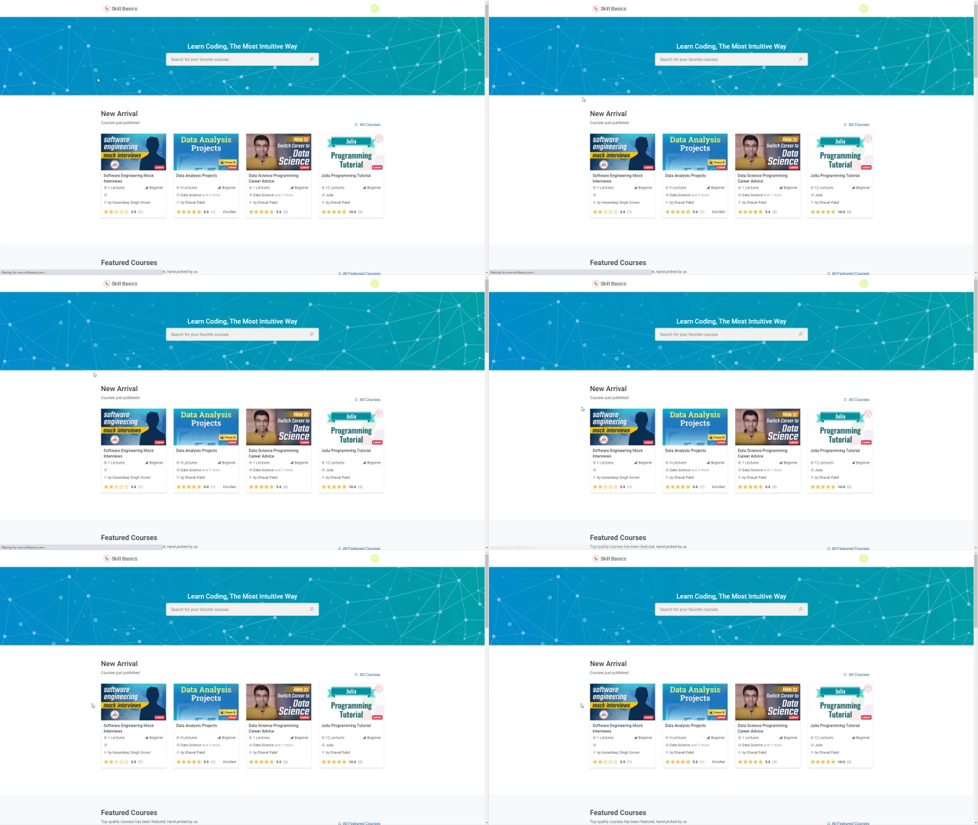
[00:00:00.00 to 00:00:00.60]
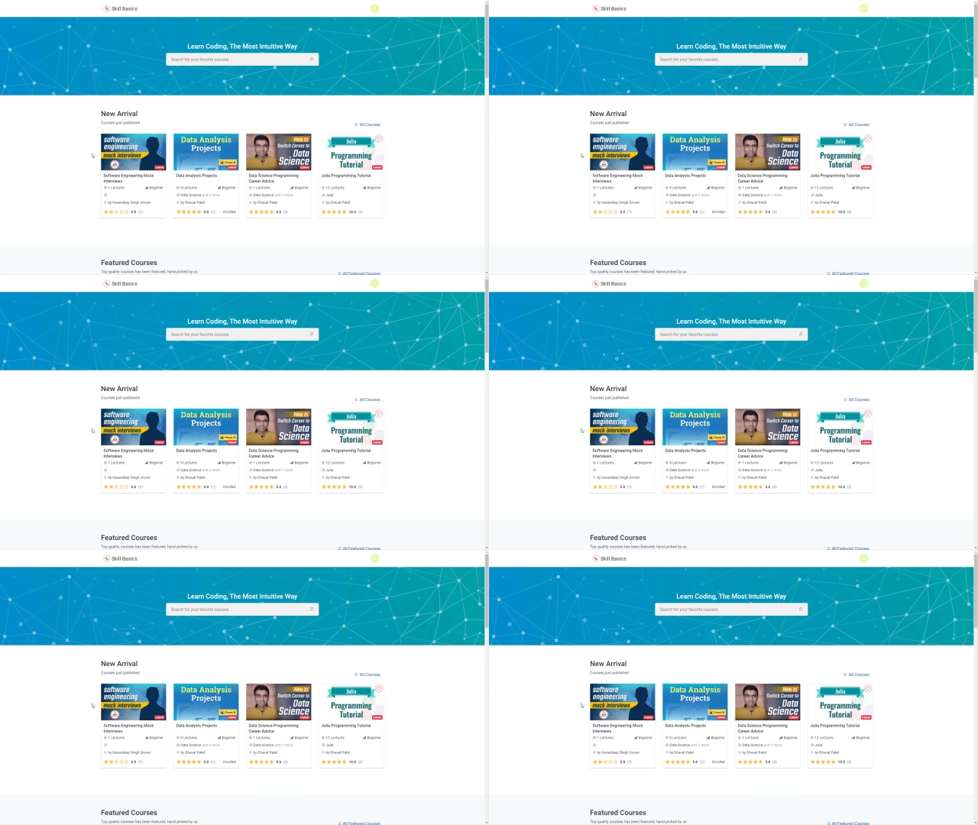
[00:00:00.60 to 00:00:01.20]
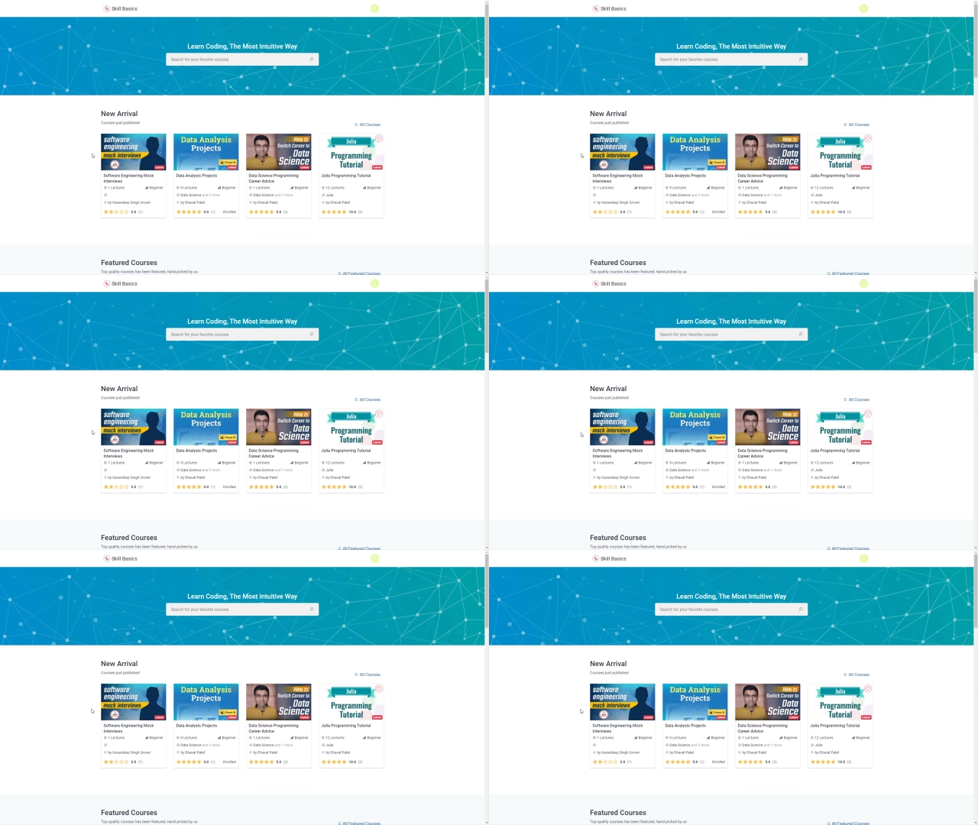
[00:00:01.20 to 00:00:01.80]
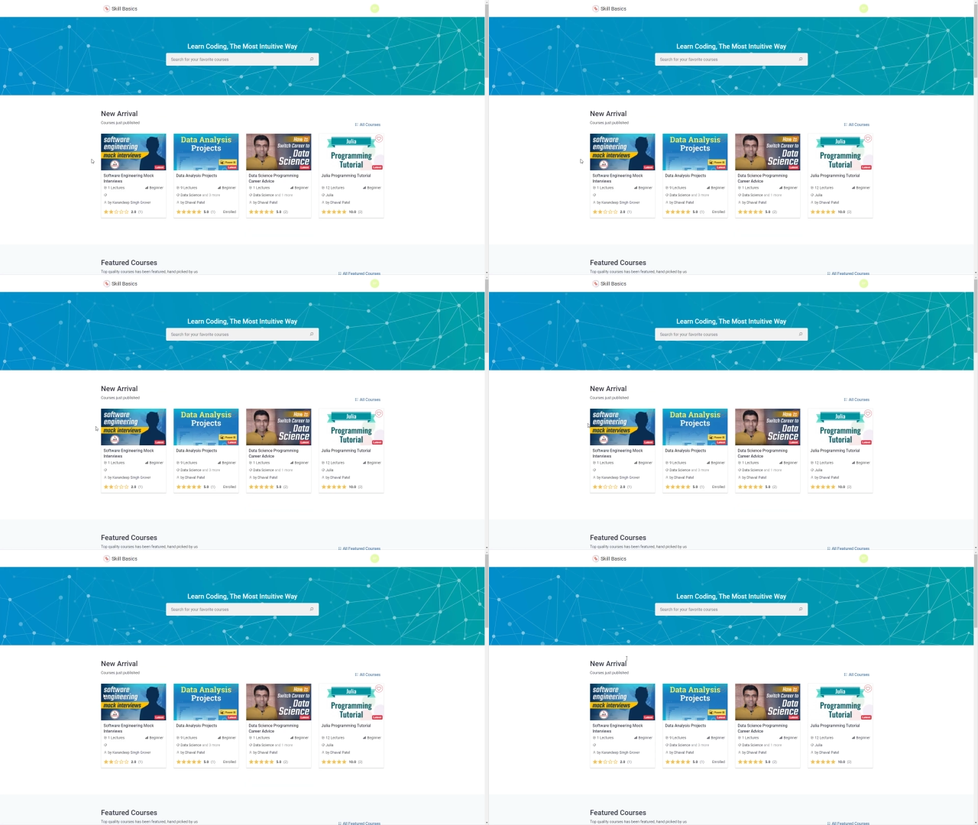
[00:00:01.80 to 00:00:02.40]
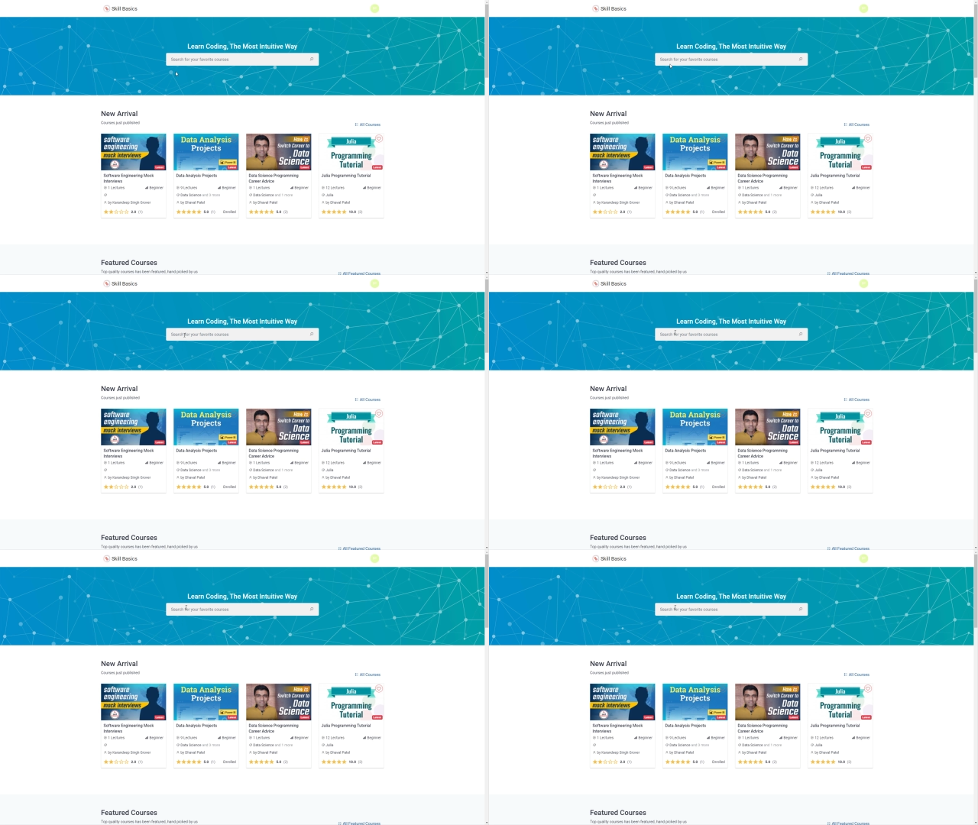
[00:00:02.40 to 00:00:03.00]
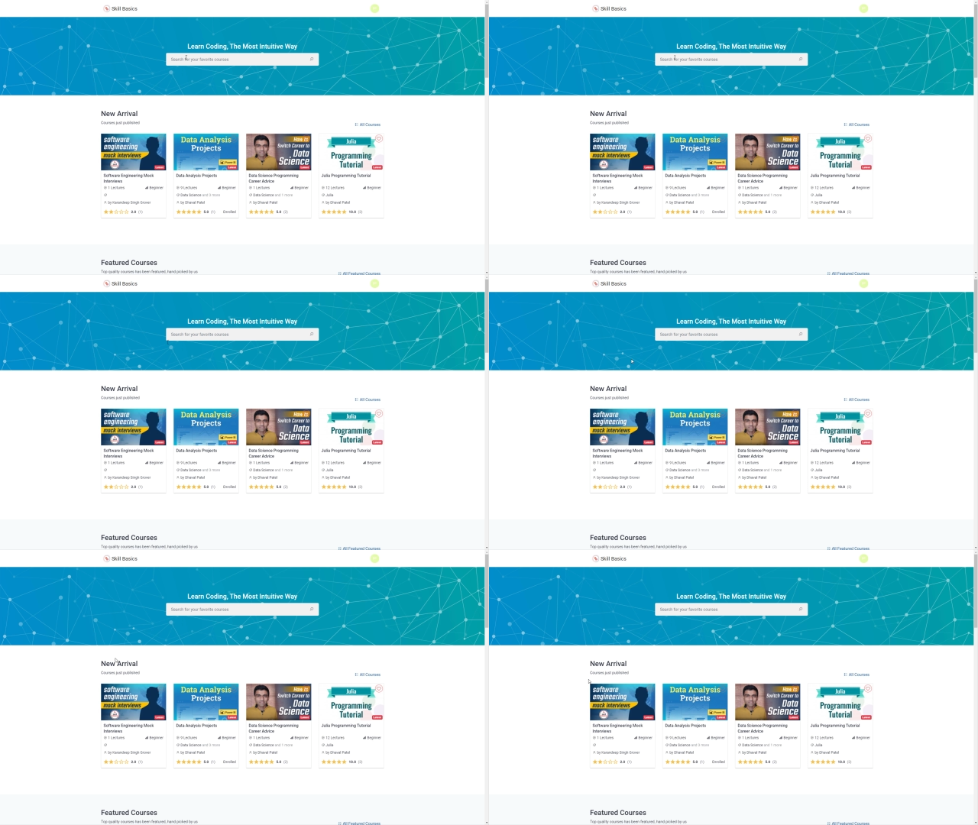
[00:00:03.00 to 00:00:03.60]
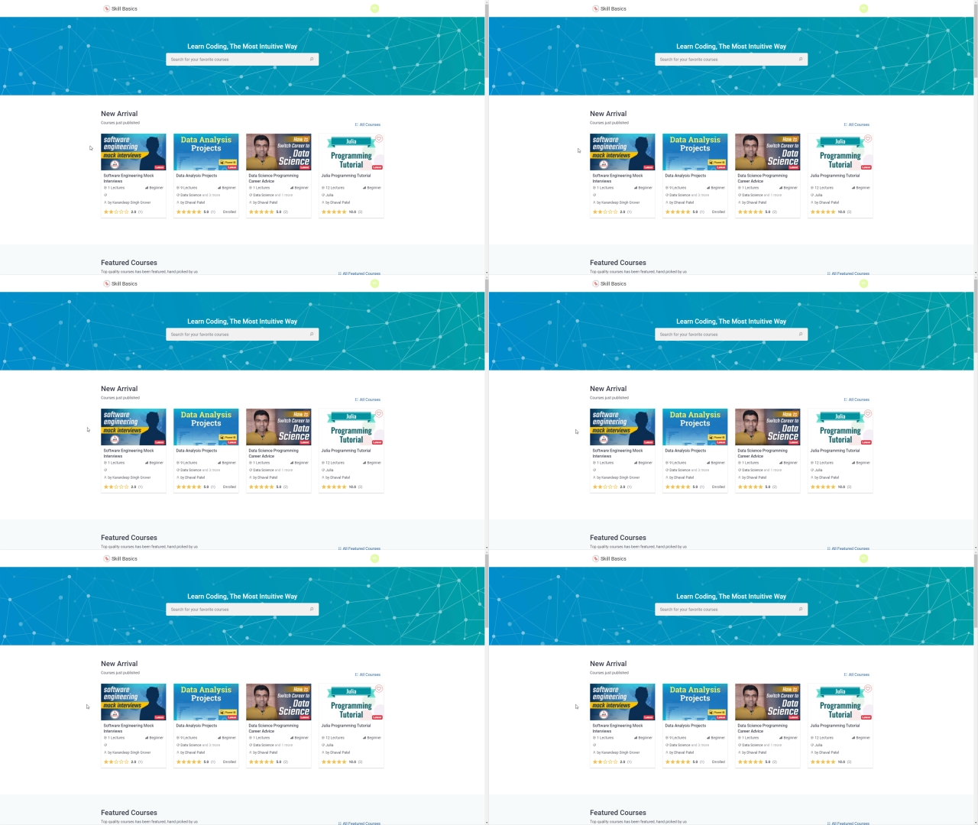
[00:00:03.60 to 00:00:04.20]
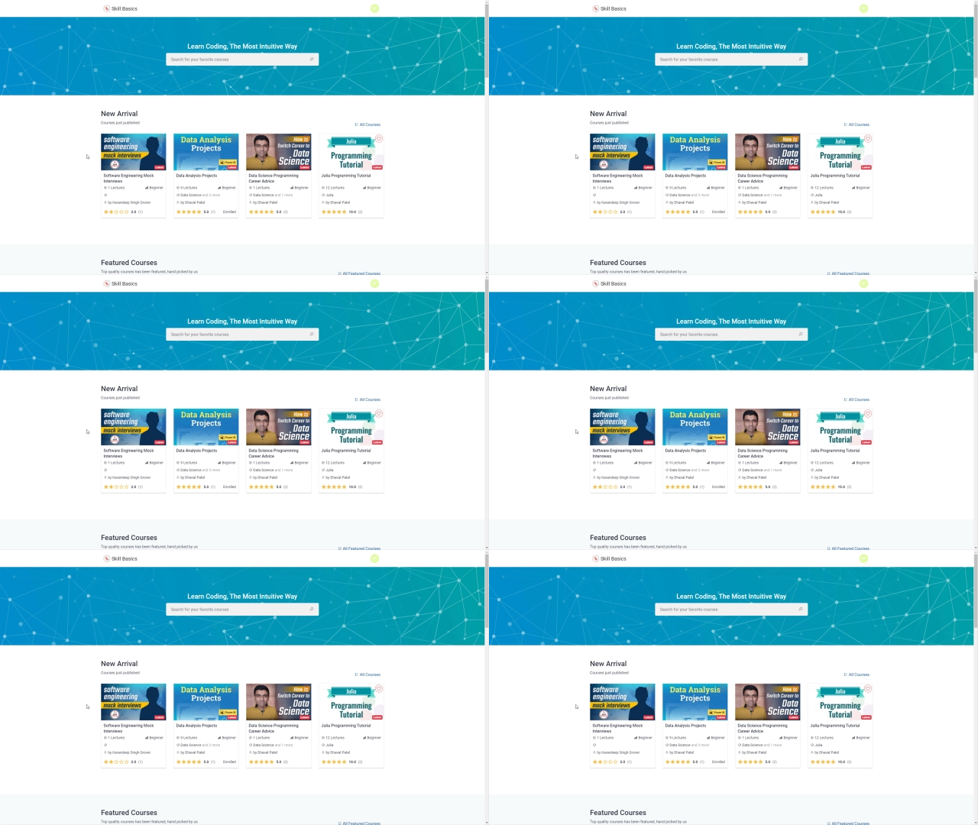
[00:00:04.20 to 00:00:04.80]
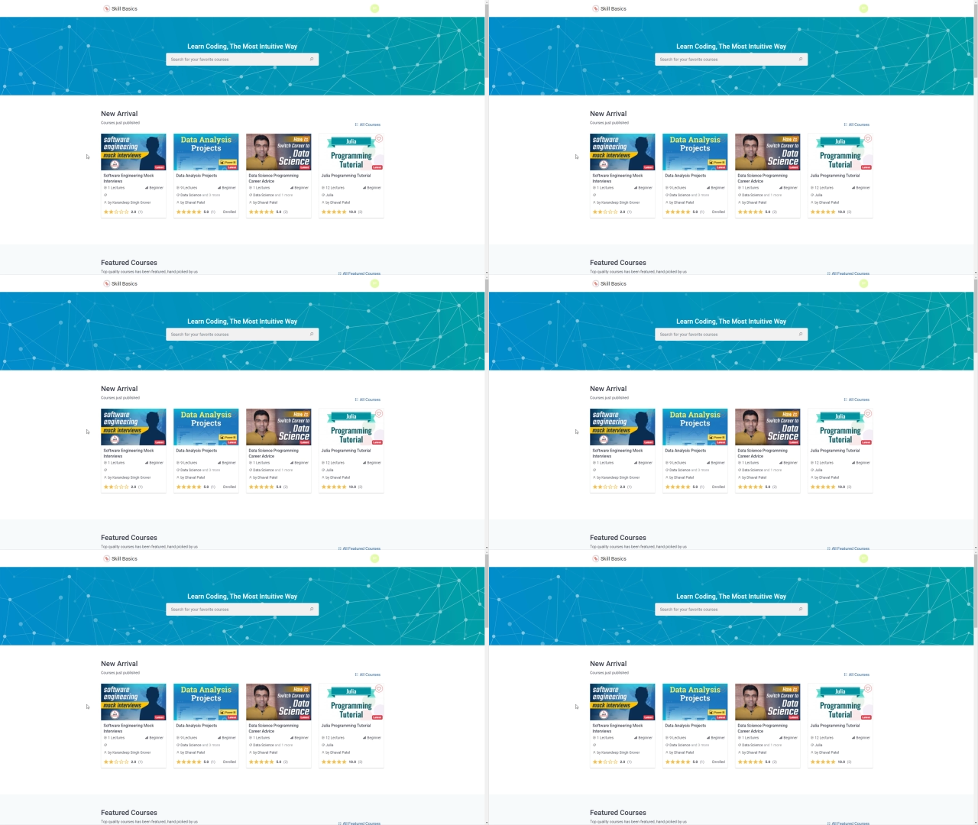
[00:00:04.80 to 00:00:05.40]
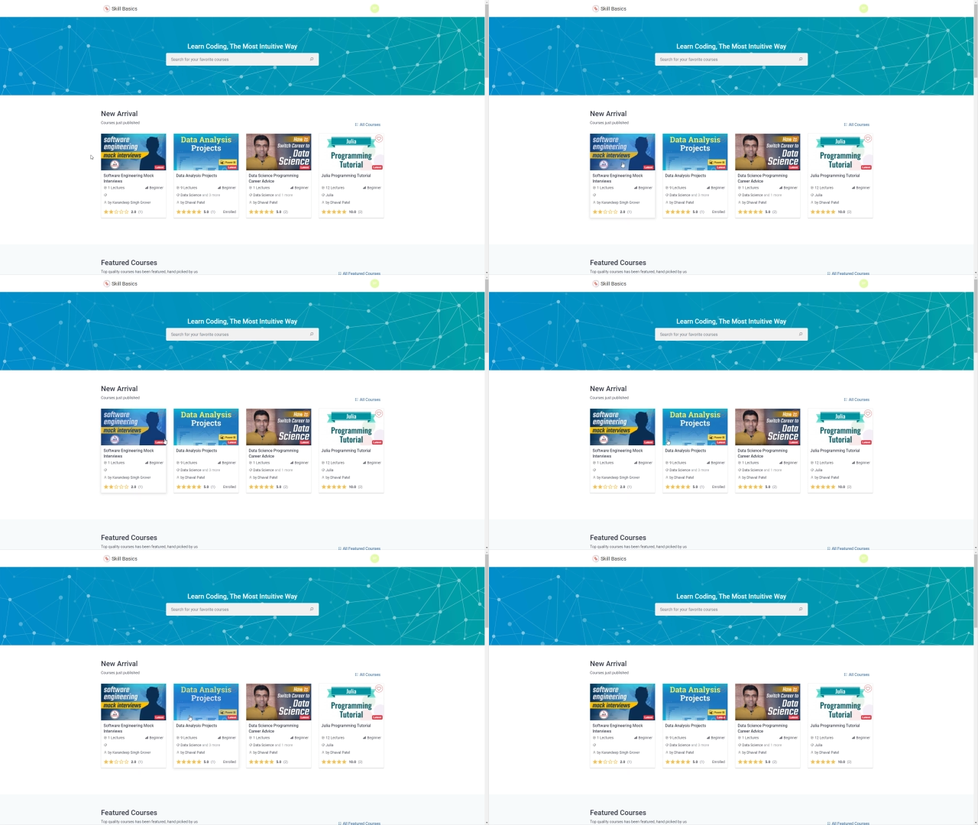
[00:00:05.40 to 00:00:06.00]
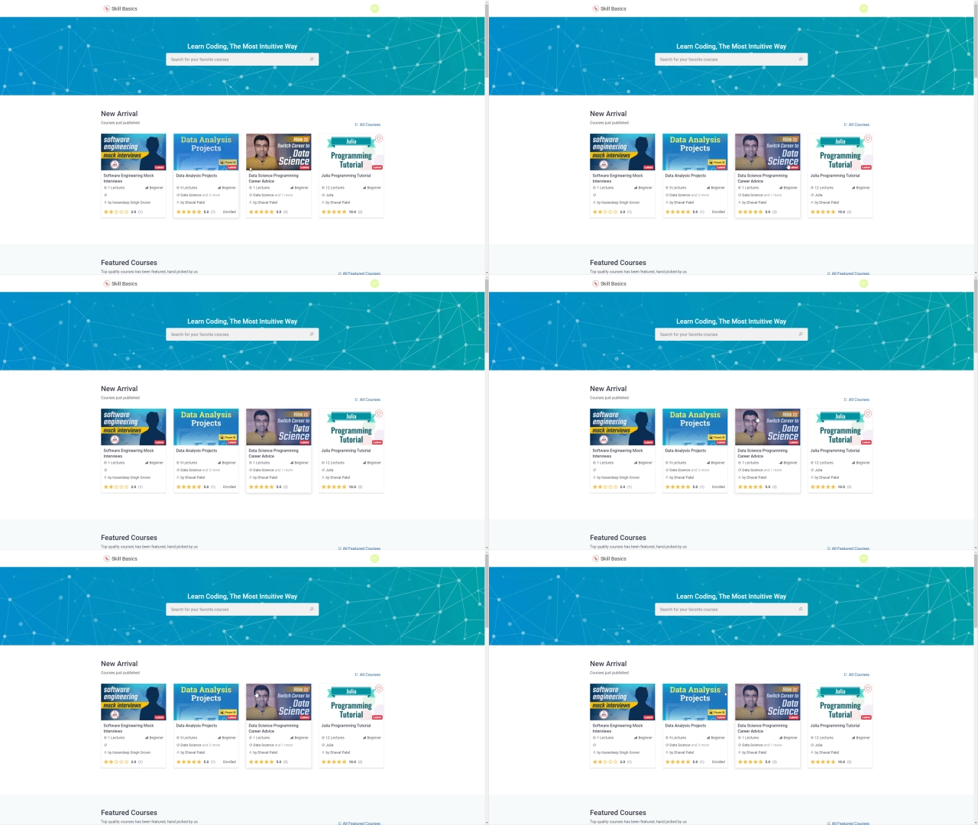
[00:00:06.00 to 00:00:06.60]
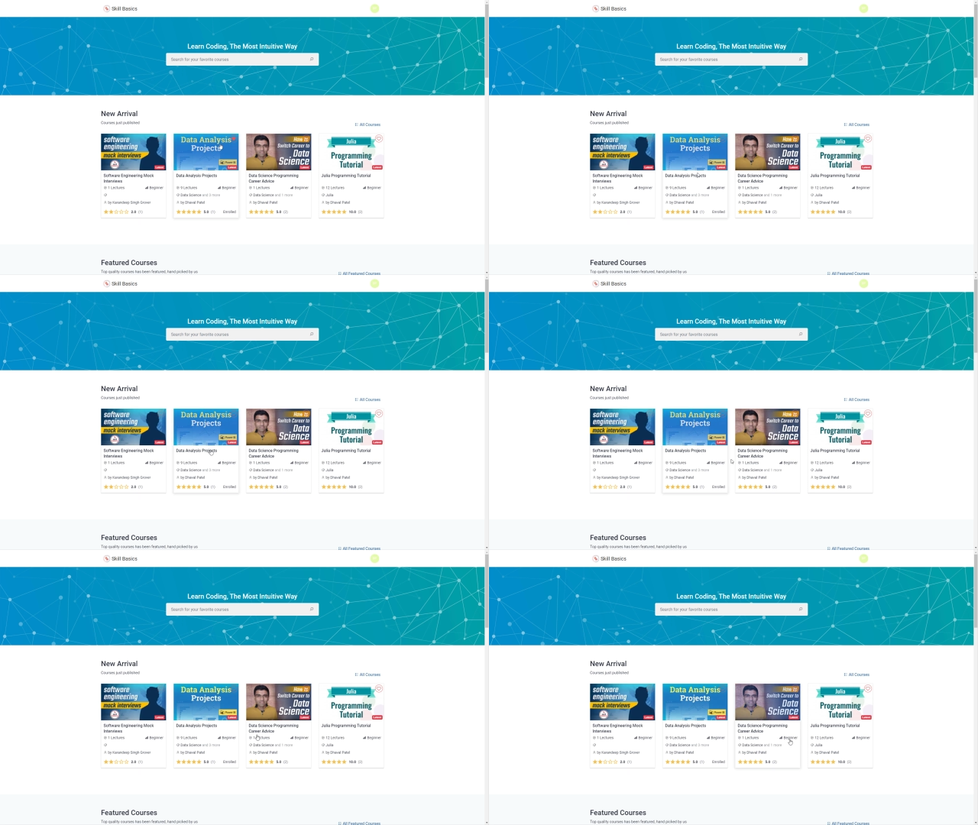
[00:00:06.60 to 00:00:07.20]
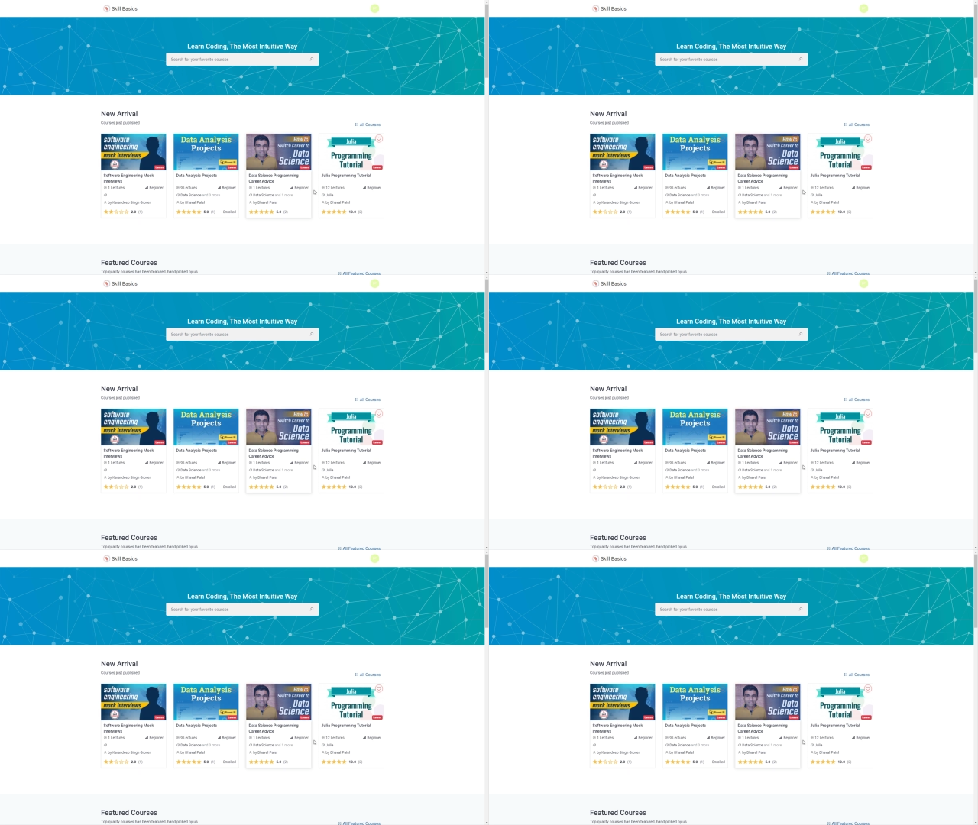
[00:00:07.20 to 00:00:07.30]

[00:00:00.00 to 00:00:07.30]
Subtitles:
Nobody's mouth can be seen.